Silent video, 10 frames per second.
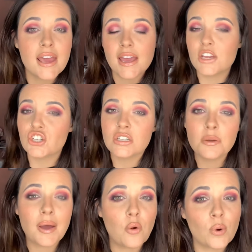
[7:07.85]
It's just
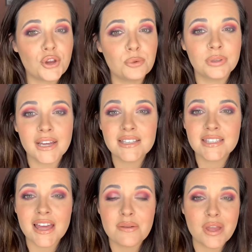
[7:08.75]
about where you place
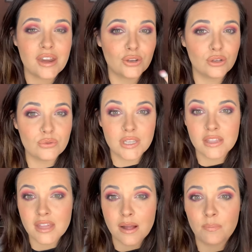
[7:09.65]
them and using
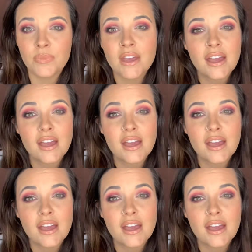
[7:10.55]
them